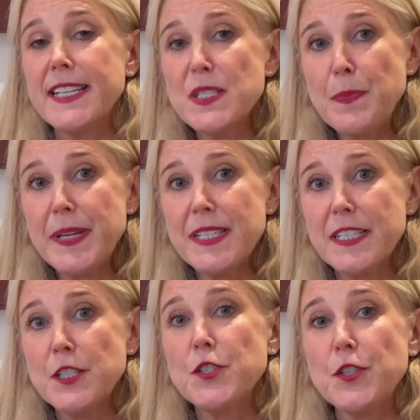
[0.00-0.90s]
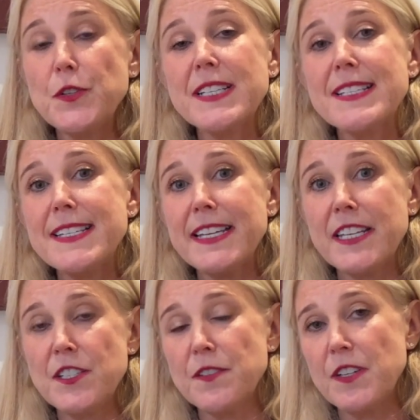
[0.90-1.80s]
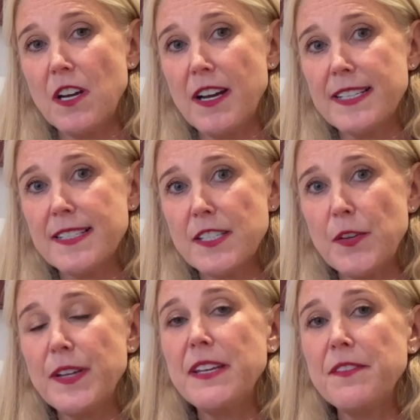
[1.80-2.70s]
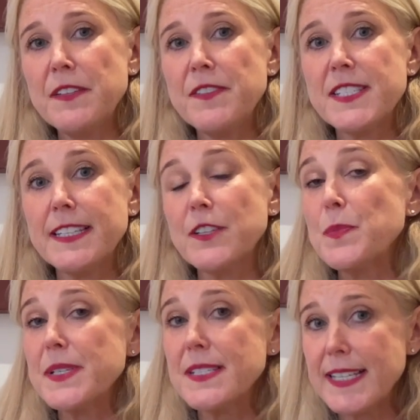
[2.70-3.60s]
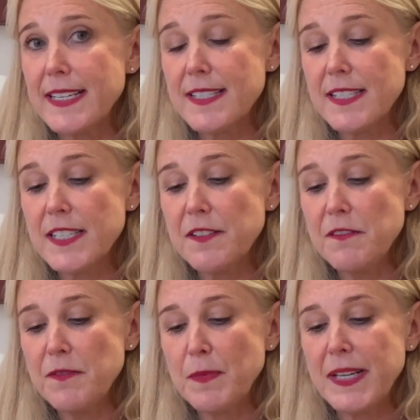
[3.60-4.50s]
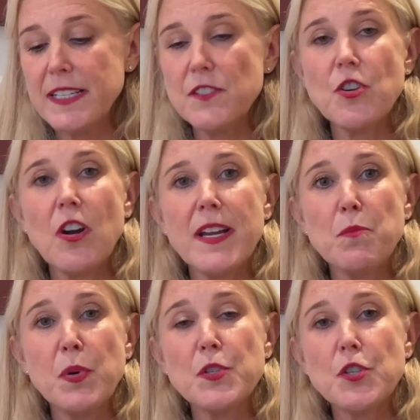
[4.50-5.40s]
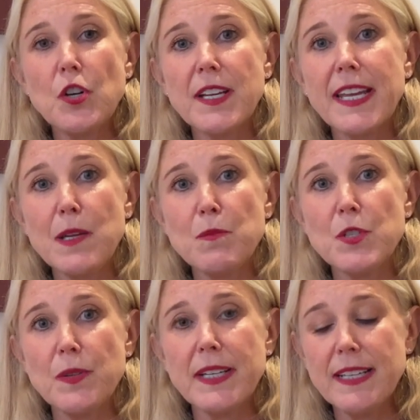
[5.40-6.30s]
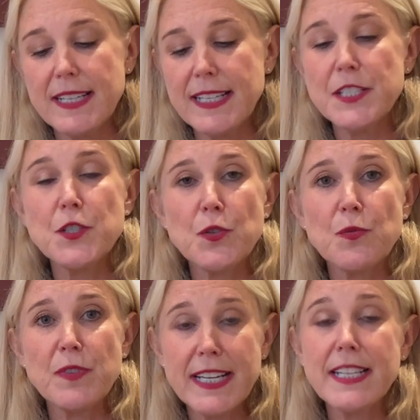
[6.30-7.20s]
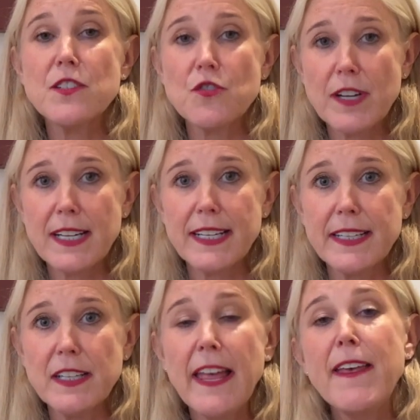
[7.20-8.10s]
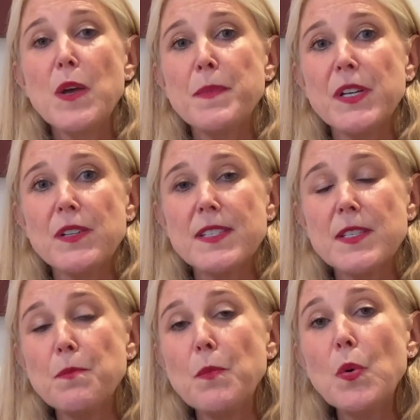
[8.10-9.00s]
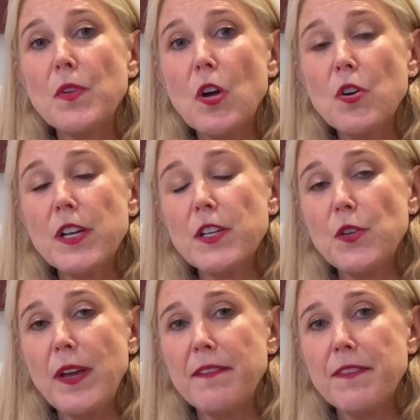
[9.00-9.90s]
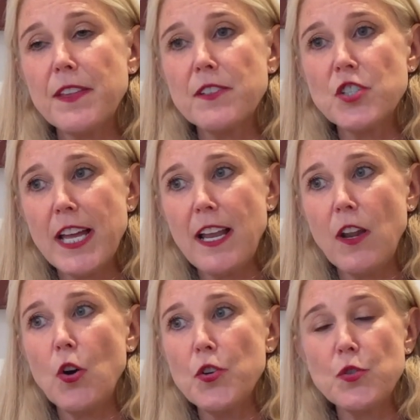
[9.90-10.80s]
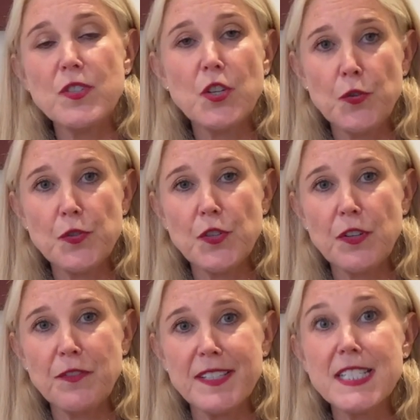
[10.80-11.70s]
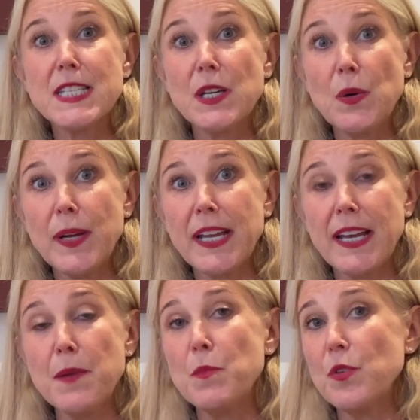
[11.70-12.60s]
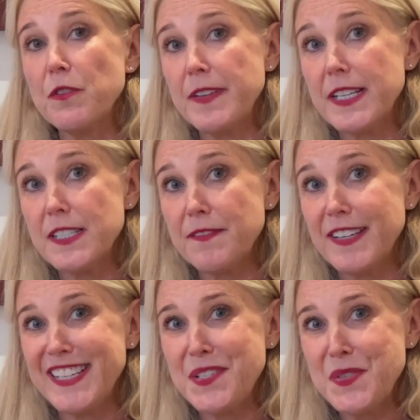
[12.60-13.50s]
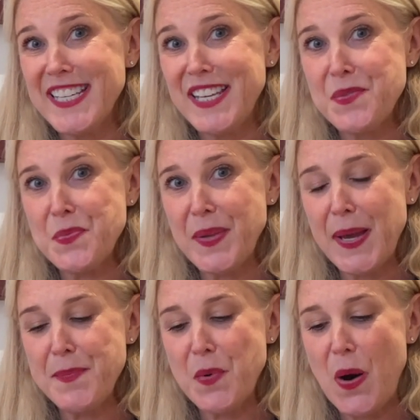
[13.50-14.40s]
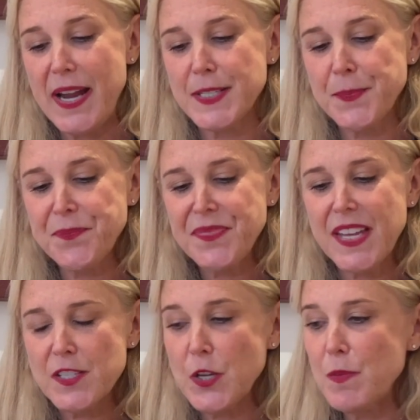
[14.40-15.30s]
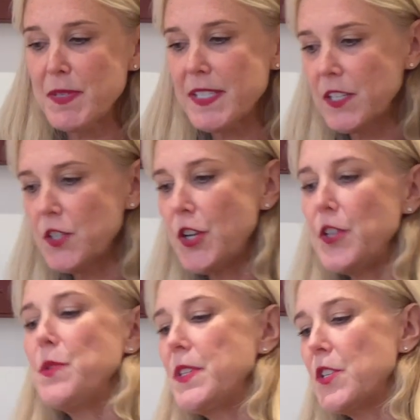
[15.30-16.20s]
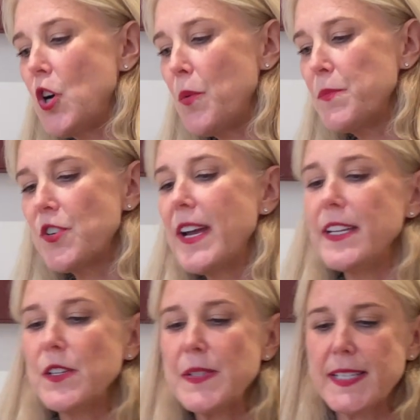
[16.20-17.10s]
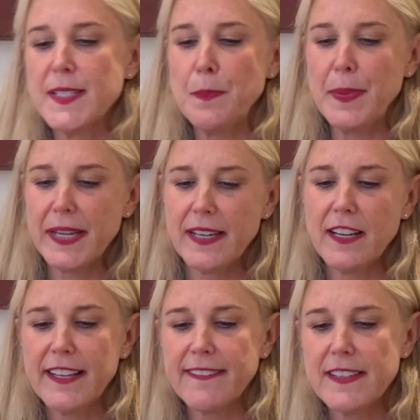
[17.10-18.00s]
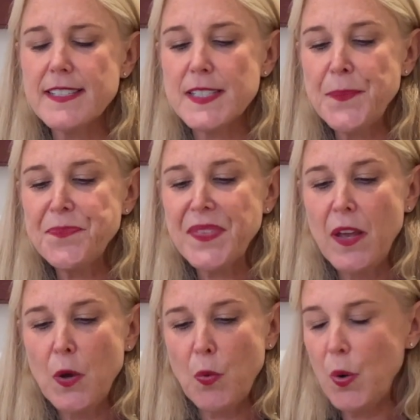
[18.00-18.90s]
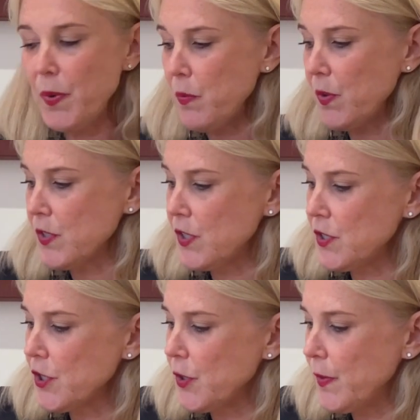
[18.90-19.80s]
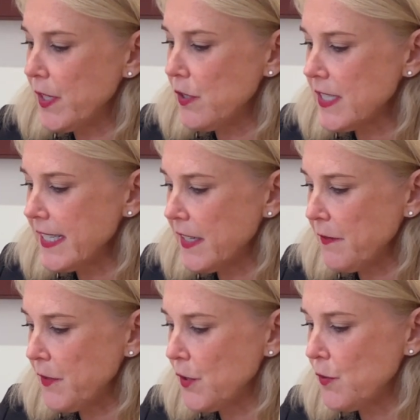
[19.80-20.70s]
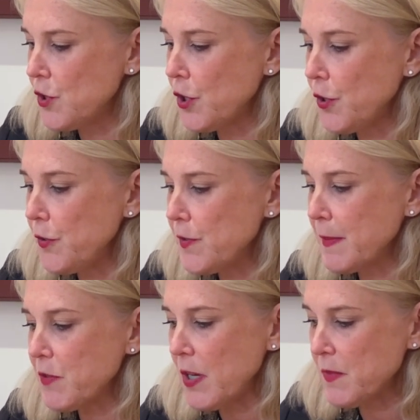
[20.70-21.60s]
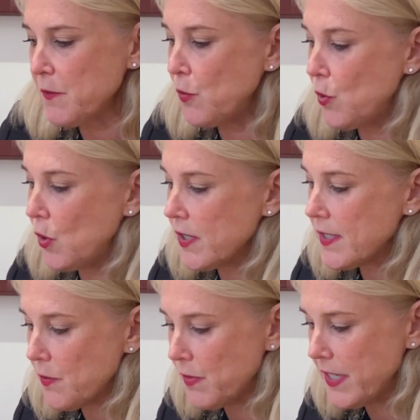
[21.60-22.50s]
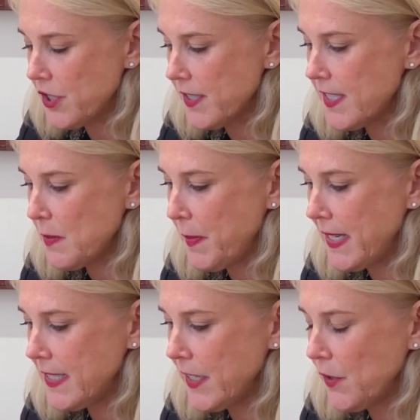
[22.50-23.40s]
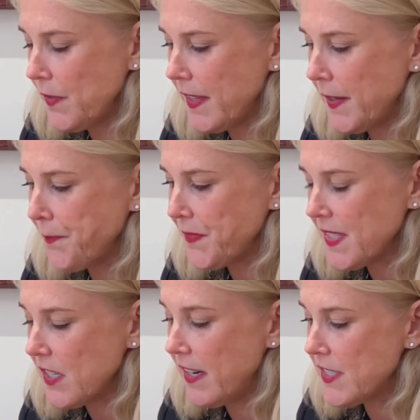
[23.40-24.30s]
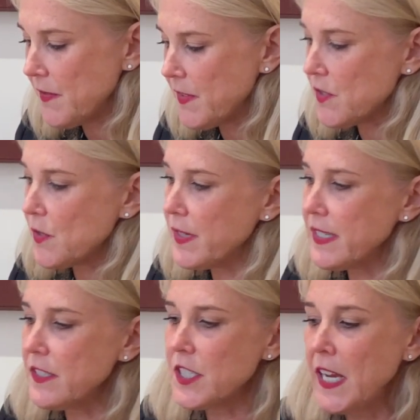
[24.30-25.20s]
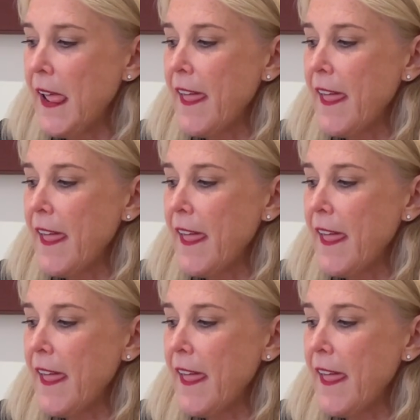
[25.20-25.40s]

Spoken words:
is better to do consecutive nights, so even if it's a little bit sensitive, please try and push on and keep doing it unless you're really struggling, because the longer you have the gel on your tooth surface, the quicker and more effectively your teeth will become white. So I'm just going to show you in the top tray because it's bigger like this. What we want you to do, we usually give you 2, sometimes 4 syringes depending on the size of the syringe.